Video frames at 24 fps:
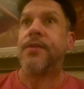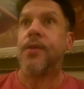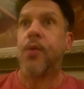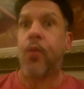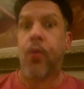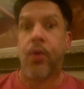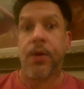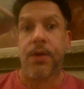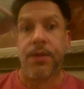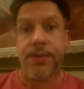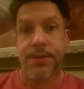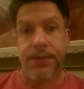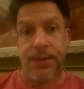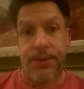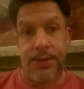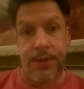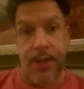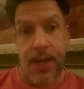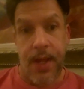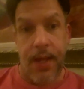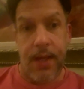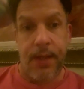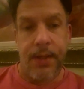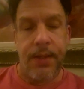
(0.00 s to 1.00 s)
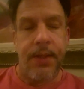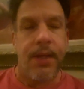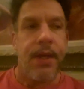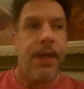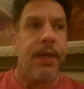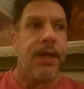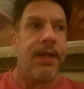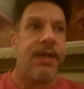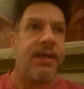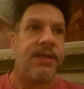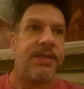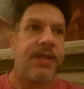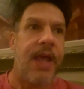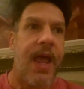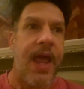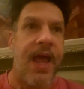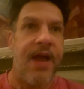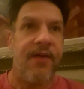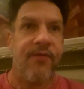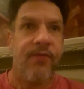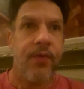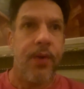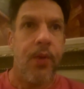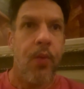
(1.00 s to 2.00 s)
the world today is
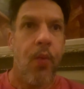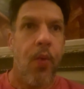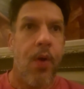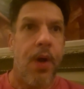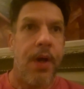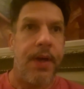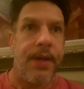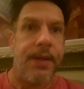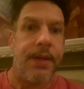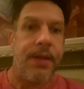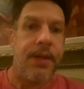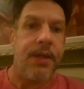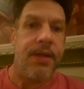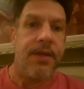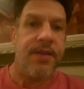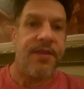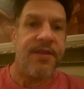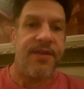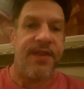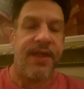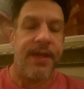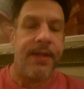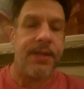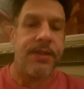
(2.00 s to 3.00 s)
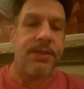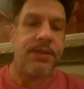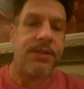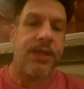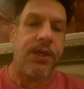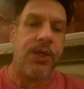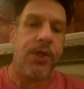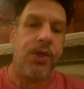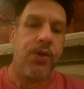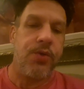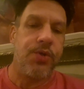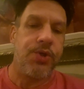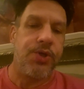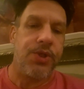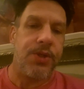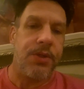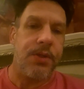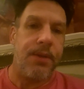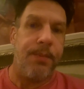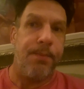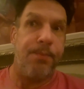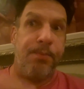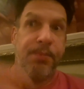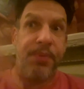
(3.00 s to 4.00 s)
everyone thinks that you
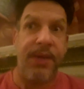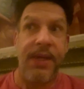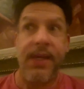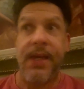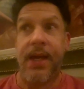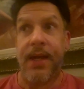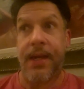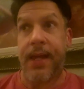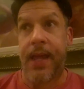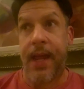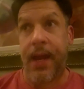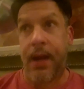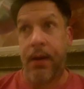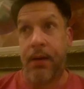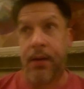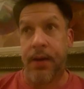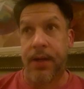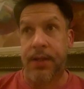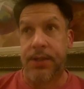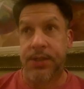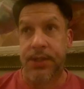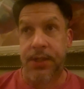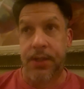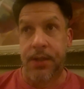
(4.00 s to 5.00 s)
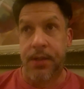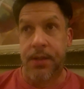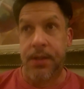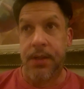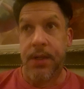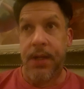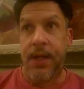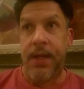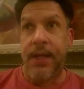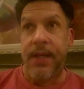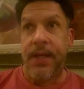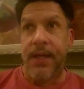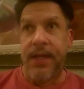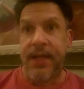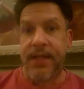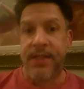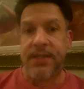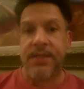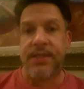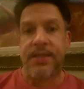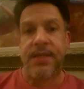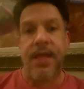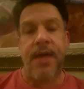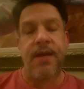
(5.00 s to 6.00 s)
should be a character
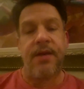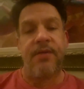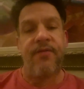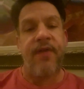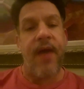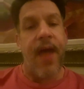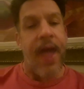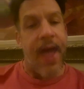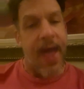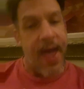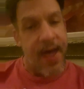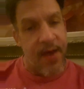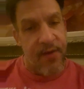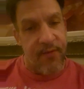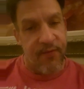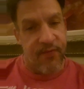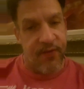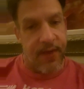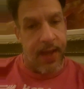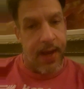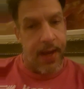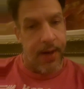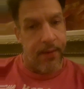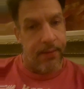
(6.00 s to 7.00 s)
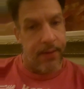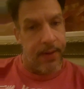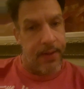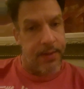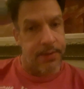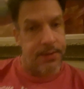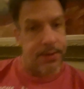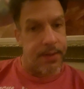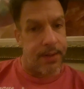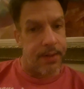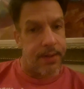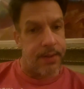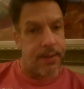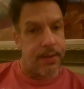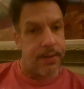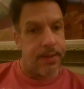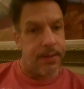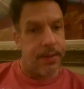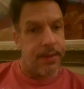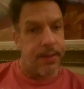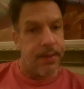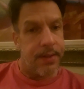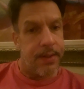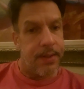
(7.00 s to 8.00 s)
instead of have character.
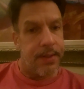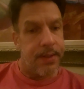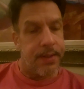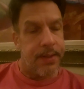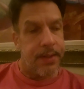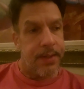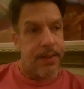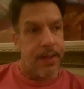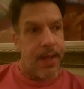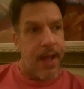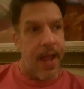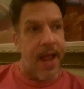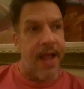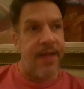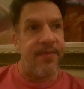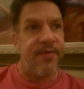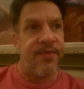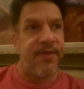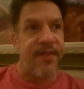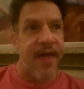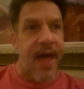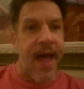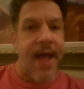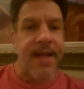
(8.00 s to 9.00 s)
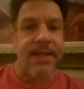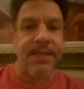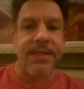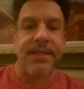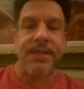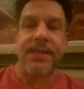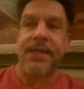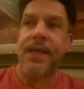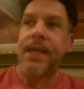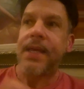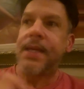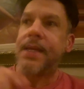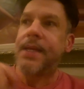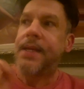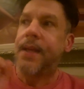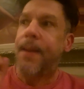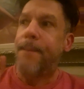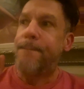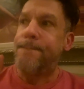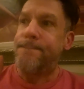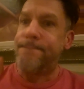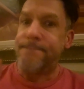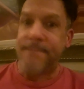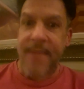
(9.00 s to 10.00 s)
And that's
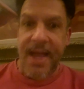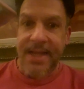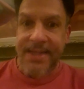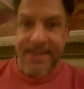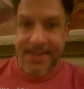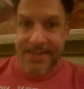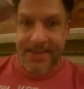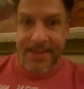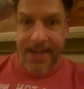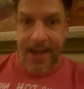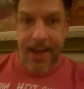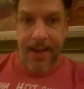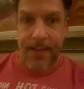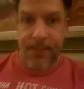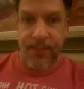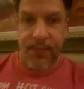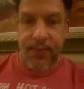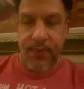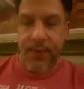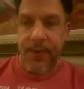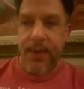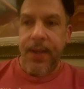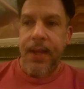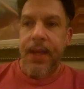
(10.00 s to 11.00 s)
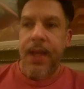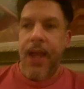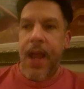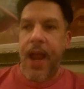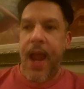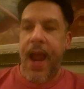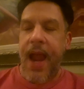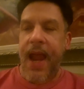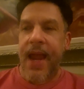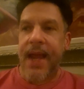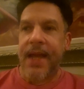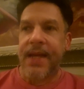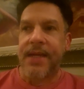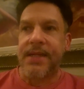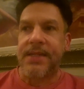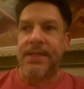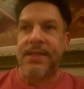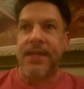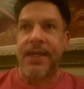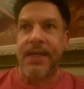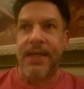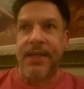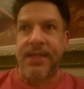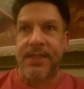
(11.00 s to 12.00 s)
messed up.
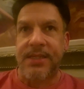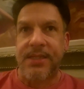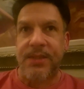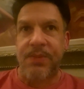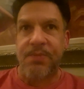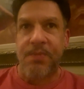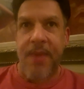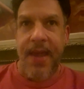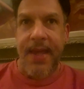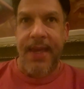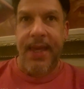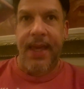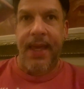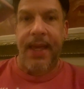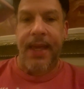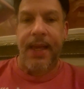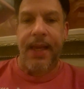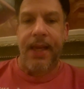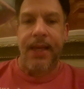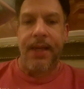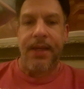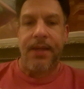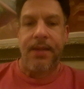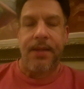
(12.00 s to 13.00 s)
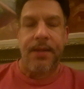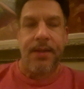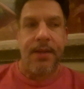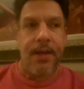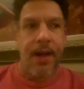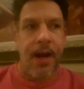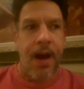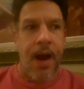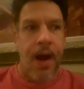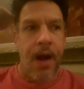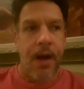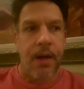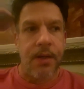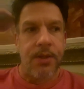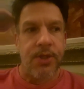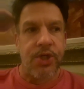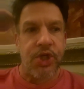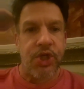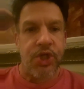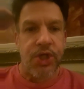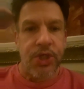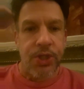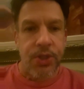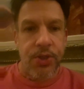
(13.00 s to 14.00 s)
And it's making our
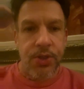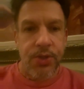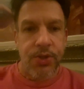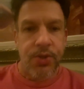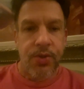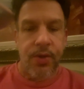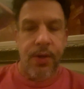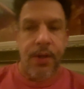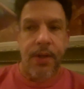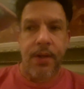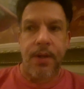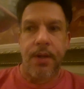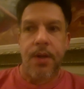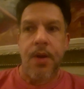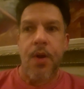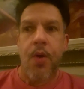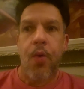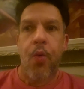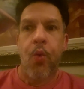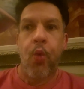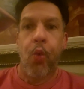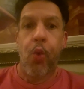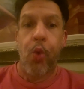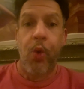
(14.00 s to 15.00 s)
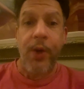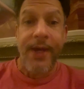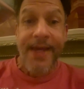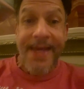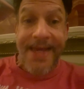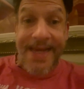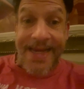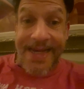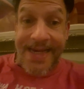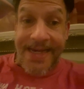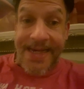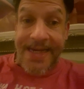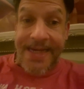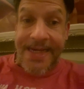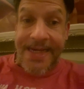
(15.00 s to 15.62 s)
children weak.